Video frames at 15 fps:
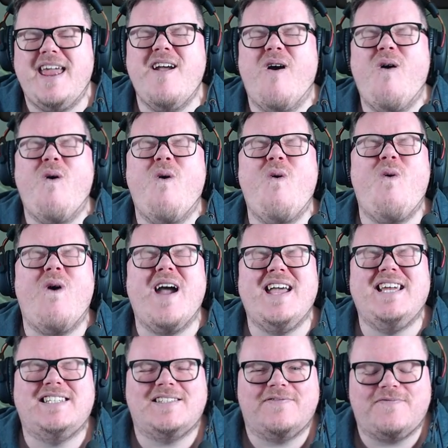
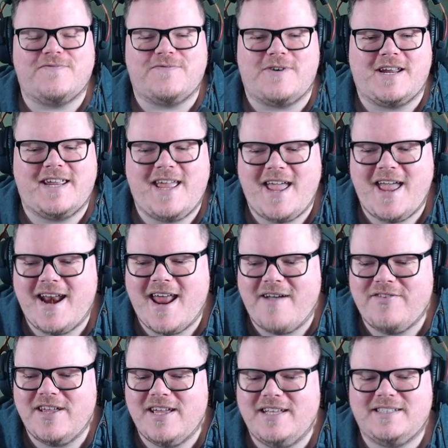always freaking
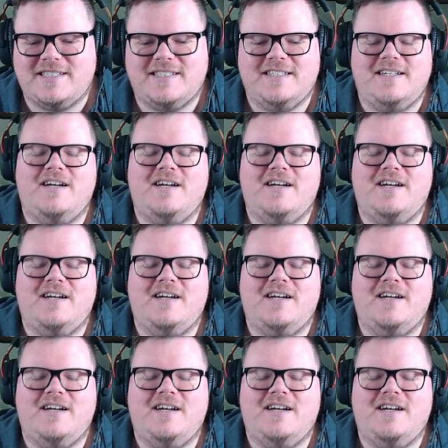have it.